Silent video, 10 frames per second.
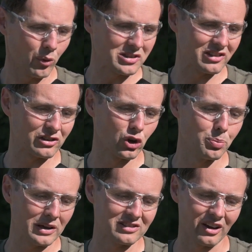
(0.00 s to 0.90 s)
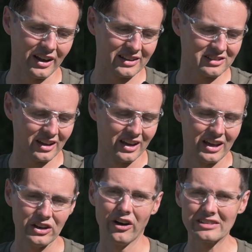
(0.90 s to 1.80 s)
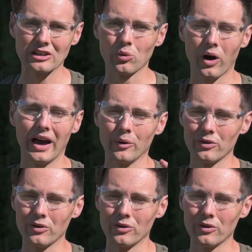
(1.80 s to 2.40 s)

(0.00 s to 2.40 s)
which is a two-piece silencer, nice and quiet.